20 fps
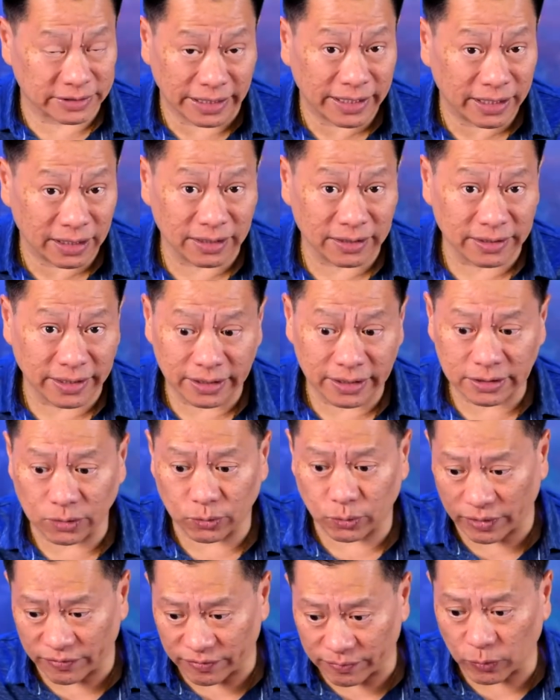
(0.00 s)
it's a healing
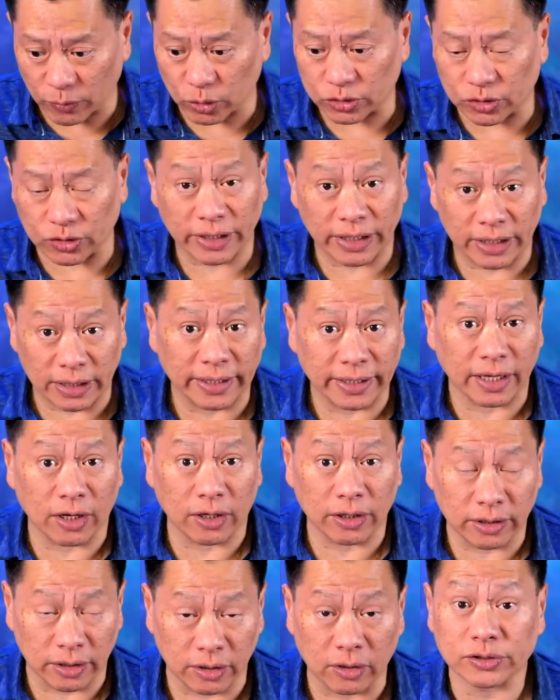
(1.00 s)
day, so we have emotional
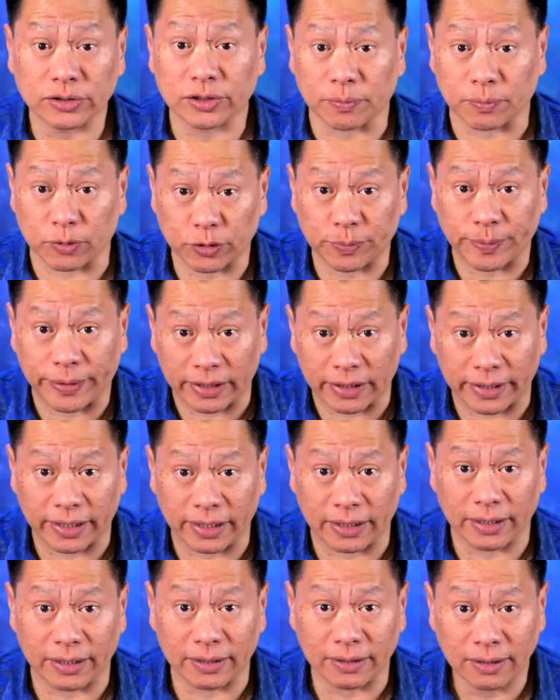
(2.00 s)
healing and also
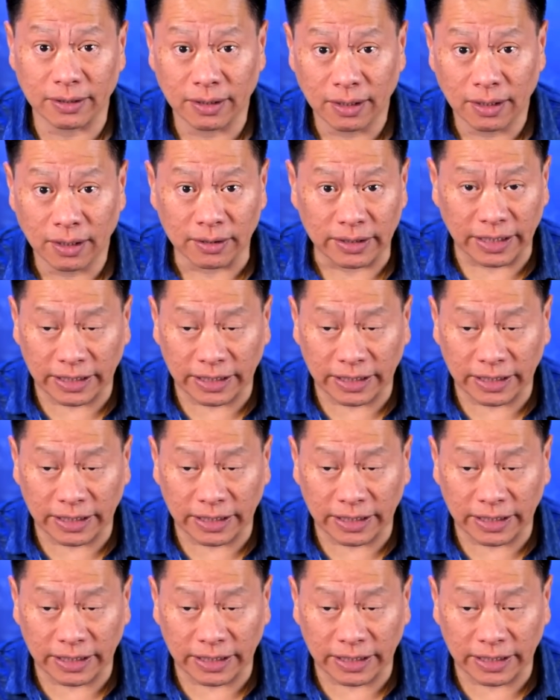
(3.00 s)
prosperity healing.